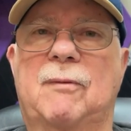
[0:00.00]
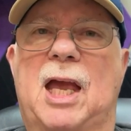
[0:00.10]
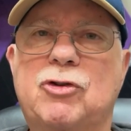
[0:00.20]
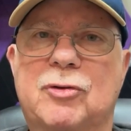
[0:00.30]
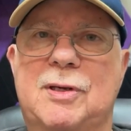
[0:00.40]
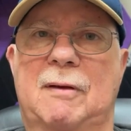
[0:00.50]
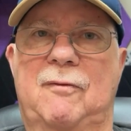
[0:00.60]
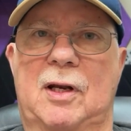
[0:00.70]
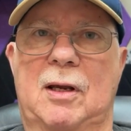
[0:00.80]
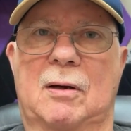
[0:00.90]
interesting
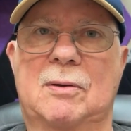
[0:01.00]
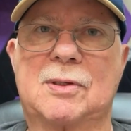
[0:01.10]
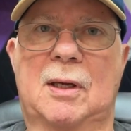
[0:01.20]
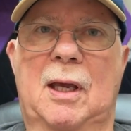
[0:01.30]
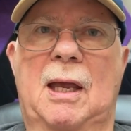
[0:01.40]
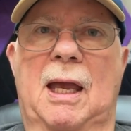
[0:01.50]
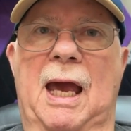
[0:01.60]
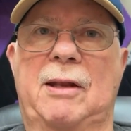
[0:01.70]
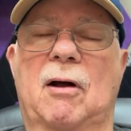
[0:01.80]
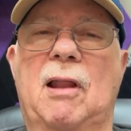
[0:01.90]
videos.
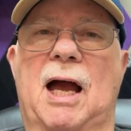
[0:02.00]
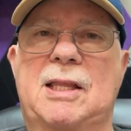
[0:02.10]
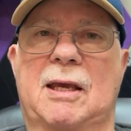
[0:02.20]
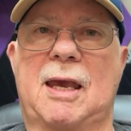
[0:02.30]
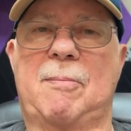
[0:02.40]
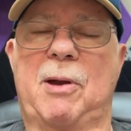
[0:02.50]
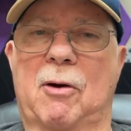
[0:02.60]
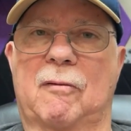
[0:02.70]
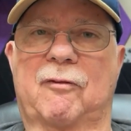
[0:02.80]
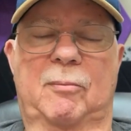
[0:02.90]
And they'll like to keep
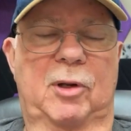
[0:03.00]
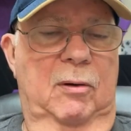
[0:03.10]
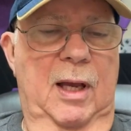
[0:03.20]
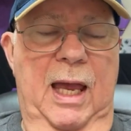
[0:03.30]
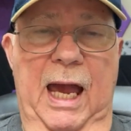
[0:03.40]
hearing from you.